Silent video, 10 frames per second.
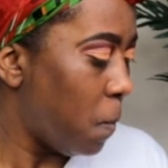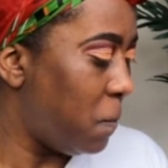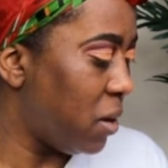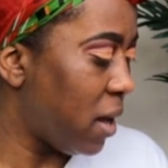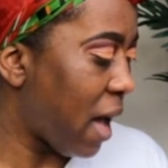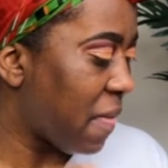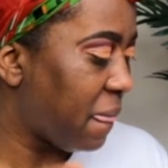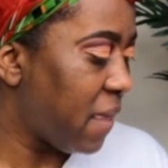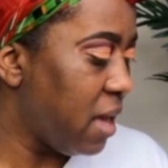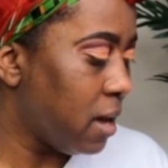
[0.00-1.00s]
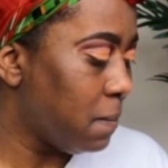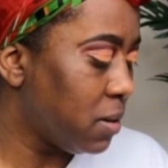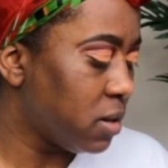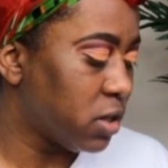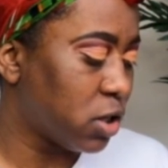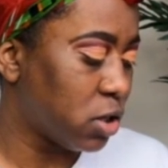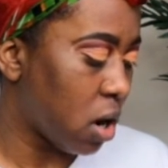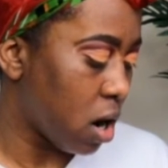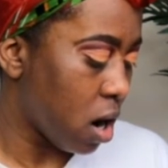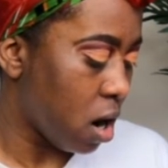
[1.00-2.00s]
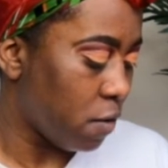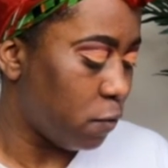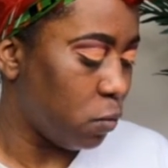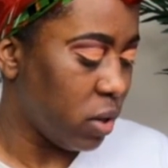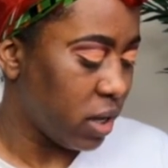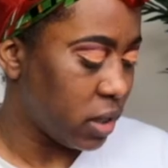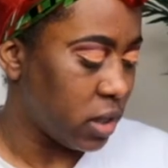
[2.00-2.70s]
but I think I'm gonna start off with